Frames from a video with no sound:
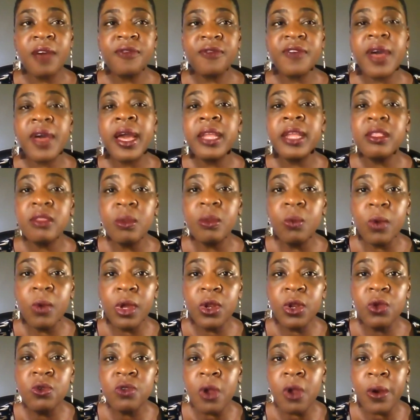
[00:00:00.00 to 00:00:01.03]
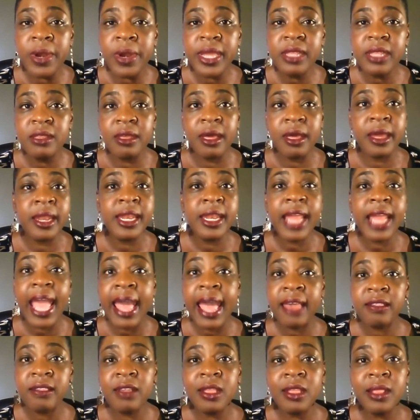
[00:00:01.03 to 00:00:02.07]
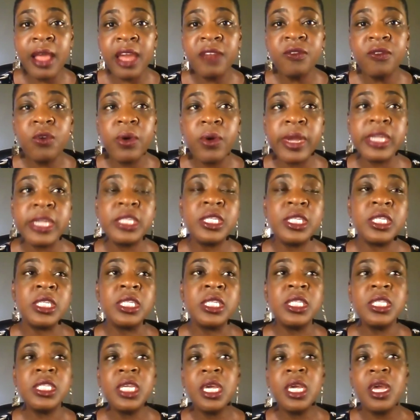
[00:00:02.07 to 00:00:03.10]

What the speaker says: find someone who's already done it, ask a lot of questions,